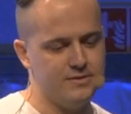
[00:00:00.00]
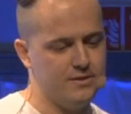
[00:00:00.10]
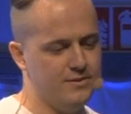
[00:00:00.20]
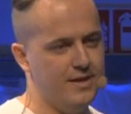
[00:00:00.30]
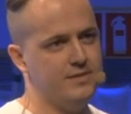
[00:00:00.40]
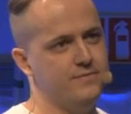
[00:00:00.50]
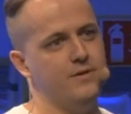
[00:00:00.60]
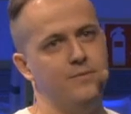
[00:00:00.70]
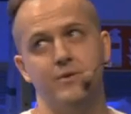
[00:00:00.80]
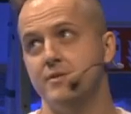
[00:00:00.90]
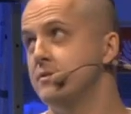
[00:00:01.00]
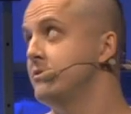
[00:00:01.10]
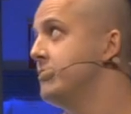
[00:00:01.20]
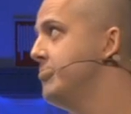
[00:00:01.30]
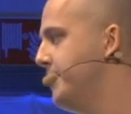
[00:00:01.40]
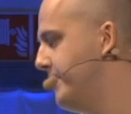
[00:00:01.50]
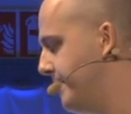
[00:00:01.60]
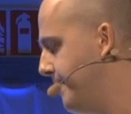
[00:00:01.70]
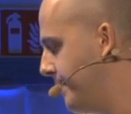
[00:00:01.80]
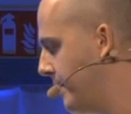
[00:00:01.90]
So that's very important to remember.